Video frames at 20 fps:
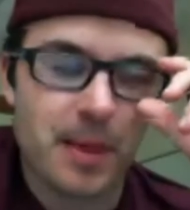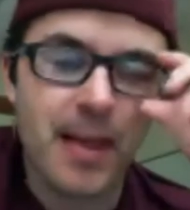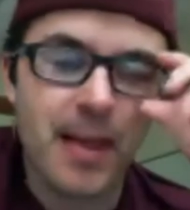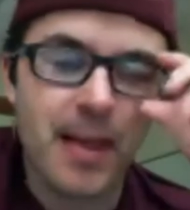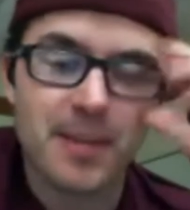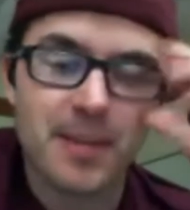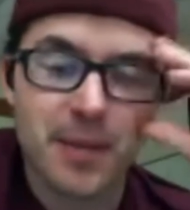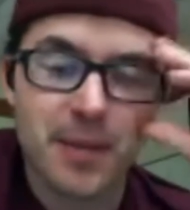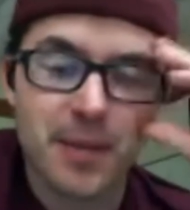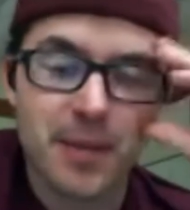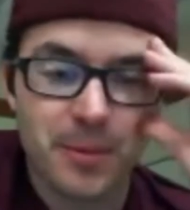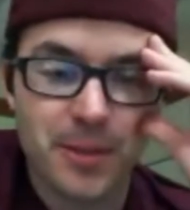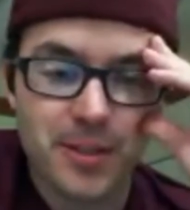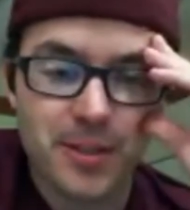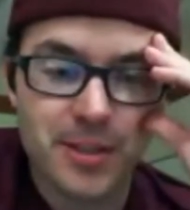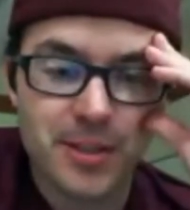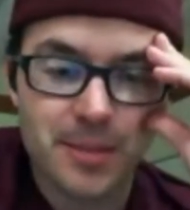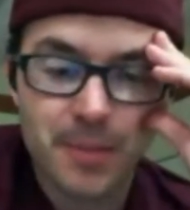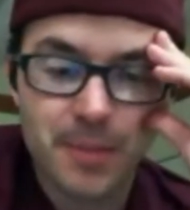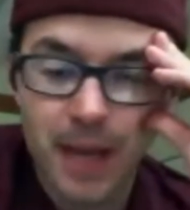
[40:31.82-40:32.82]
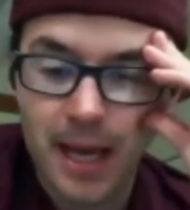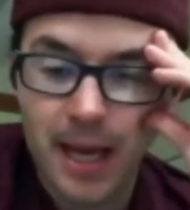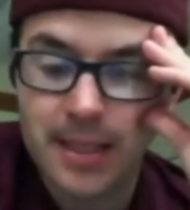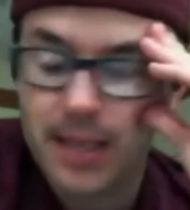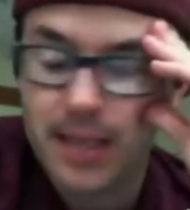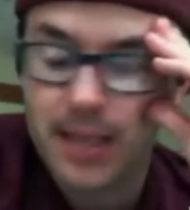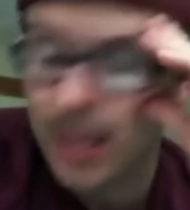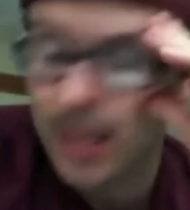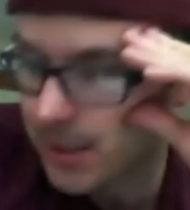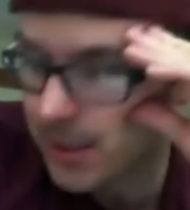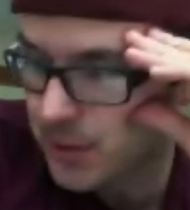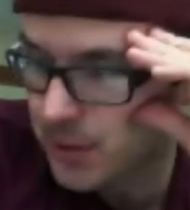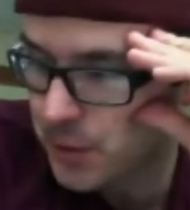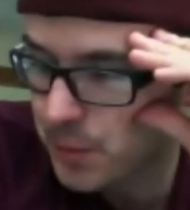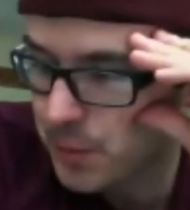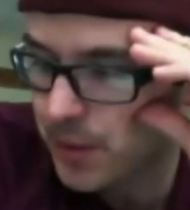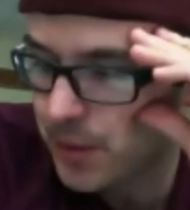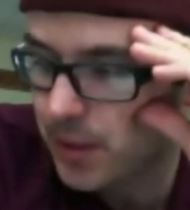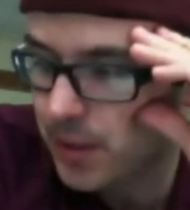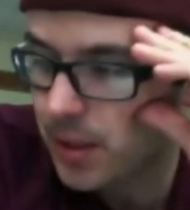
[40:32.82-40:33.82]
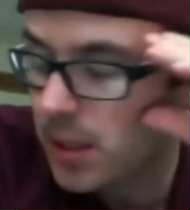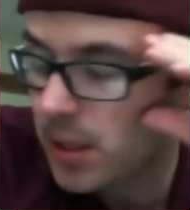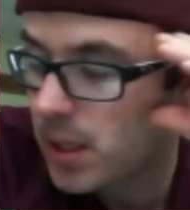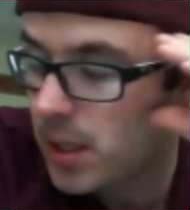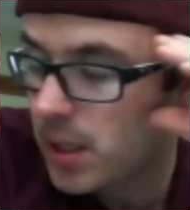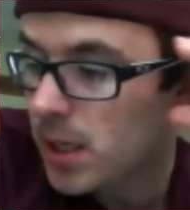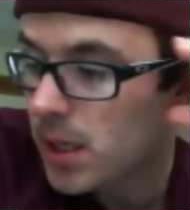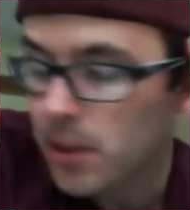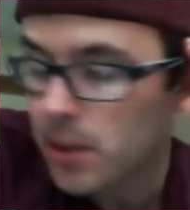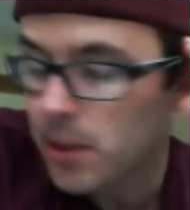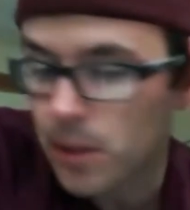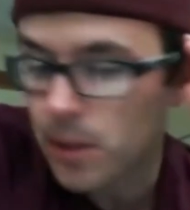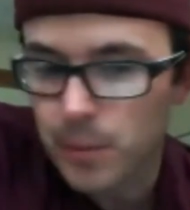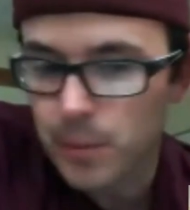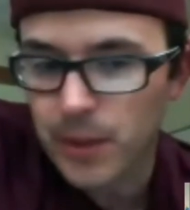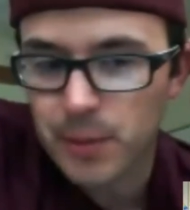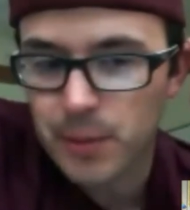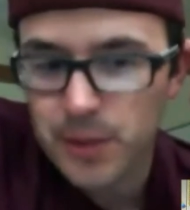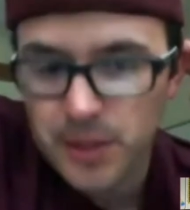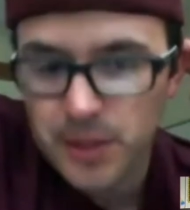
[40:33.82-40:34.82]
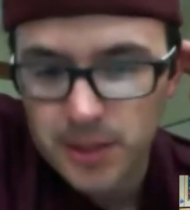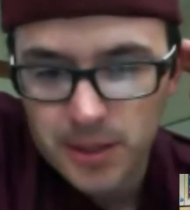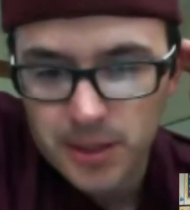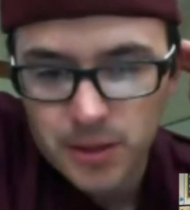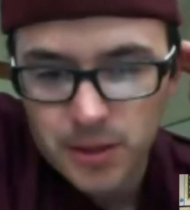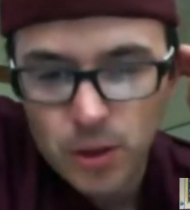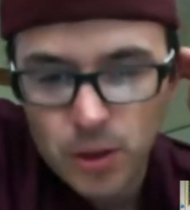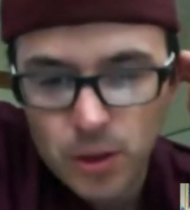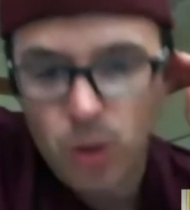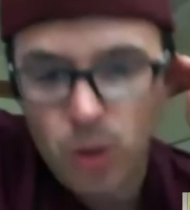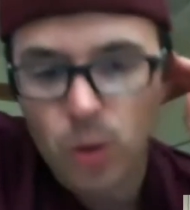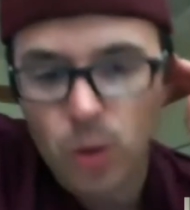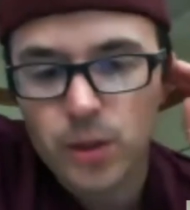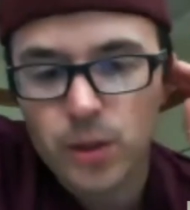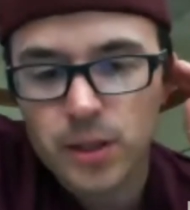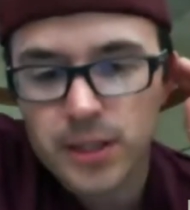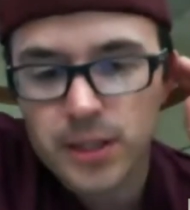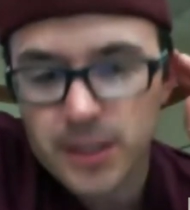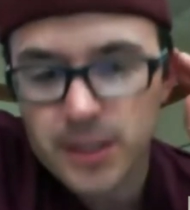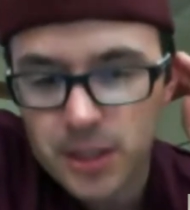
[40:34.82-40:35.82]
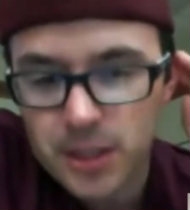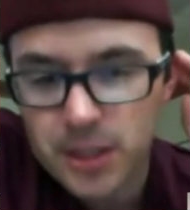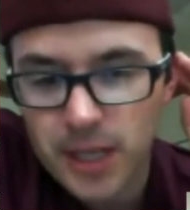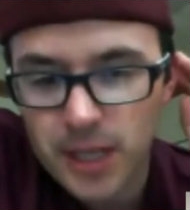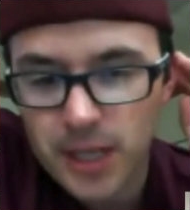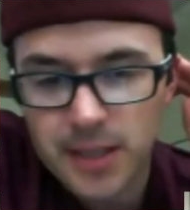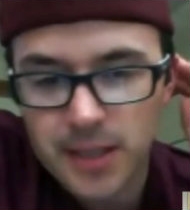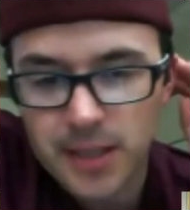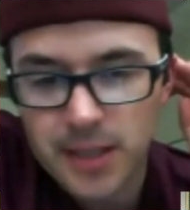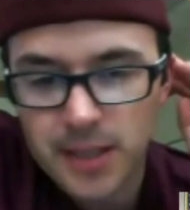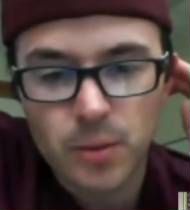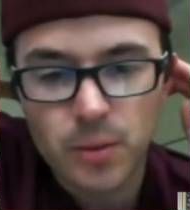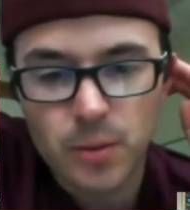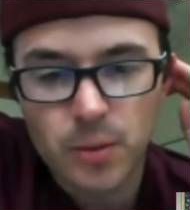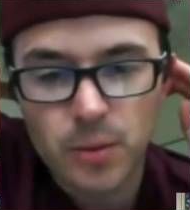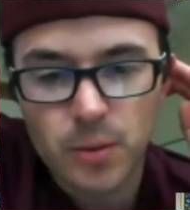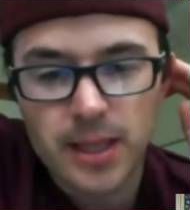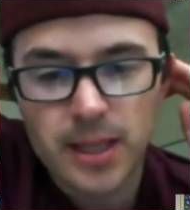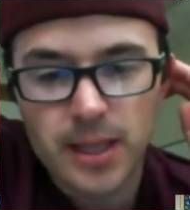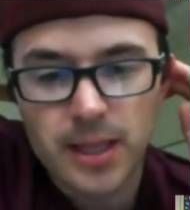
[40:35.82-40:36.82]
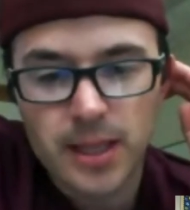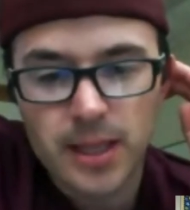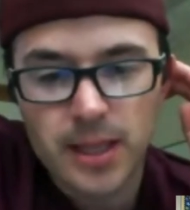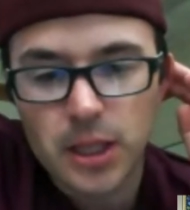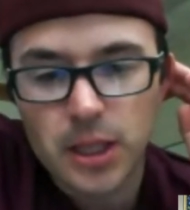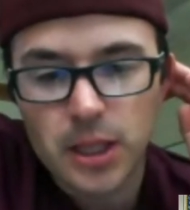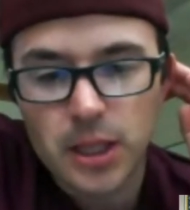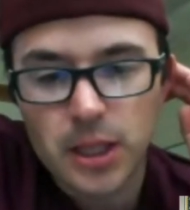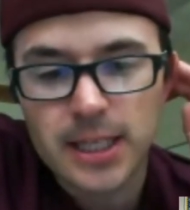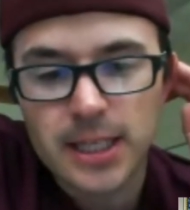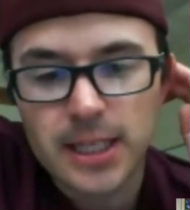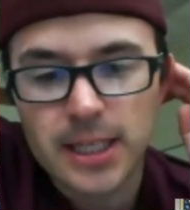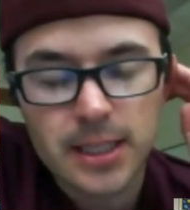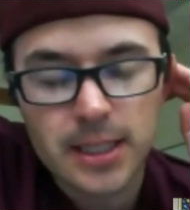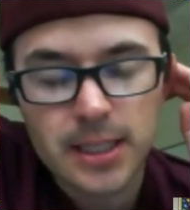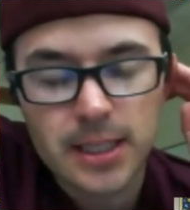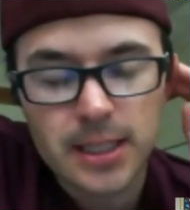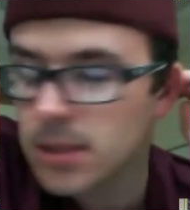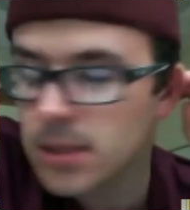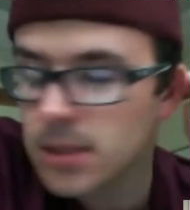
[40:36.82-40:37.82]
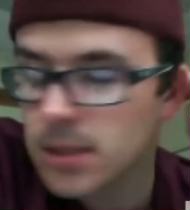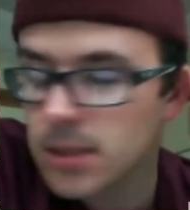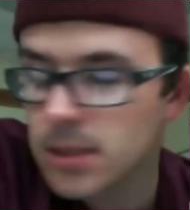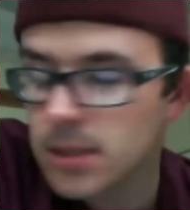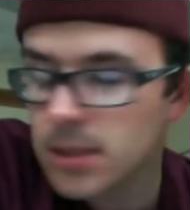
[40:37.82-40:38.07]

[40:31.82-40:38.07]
Love Brad Wilson podcast, but, Brad Wilson has totally changed the way that I look at things.